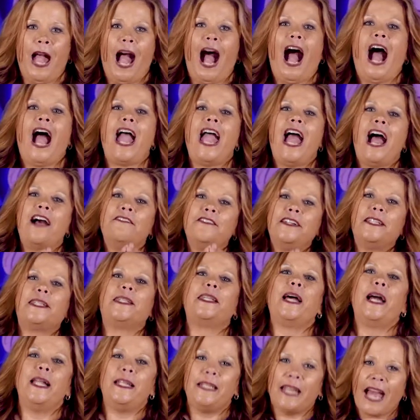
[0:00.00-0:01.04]
I have a
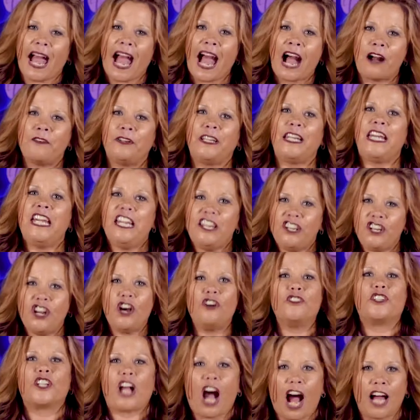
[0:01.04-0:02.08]
son now and he
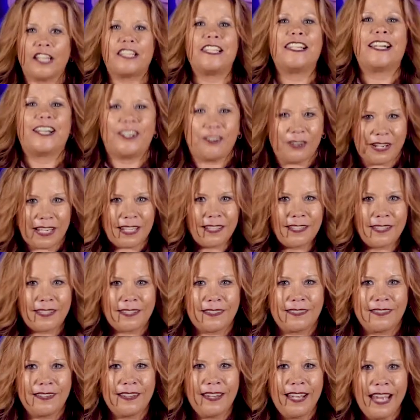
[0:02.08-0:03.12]
knows
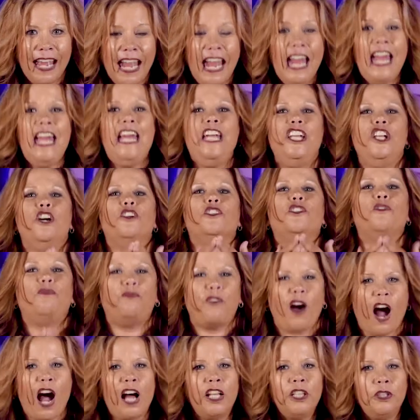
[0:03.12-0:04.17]
consequence. He knows
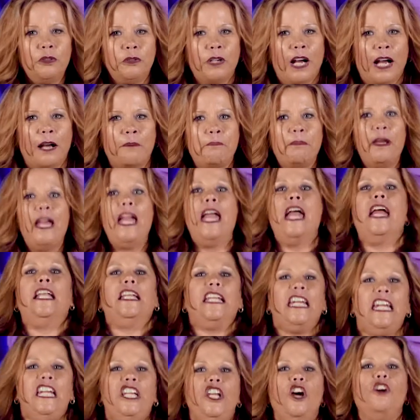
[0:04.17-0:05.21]
follow-up and
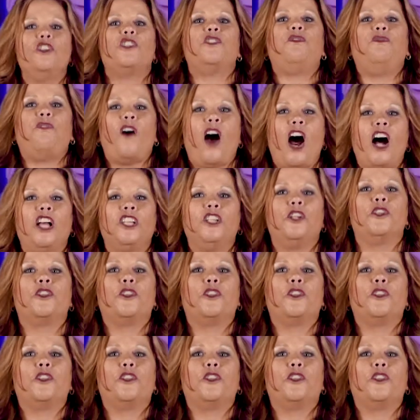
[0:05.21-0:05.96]
he knows follow